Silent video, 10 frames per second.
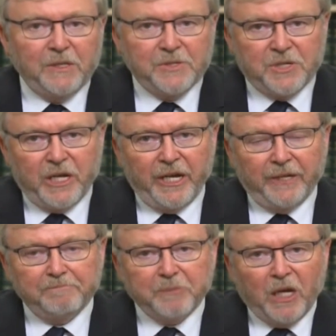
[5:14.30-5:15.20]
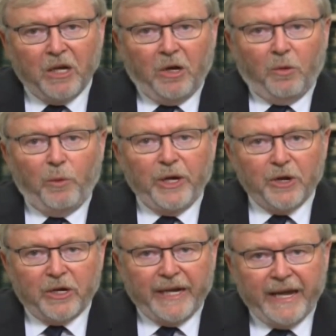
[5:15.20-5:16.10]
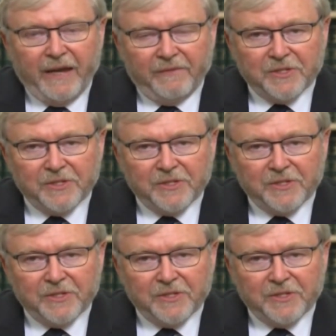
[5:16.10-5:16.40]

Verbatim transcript: saying we're not going to have a